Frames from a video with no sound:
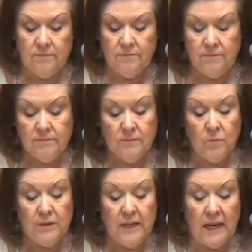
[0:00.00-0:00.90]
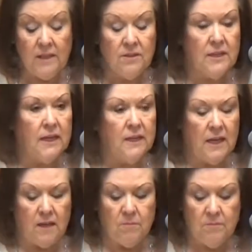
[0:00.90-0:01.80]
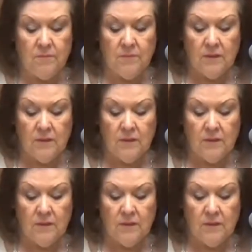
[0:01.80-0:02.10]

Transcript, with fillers: when the eighth day came,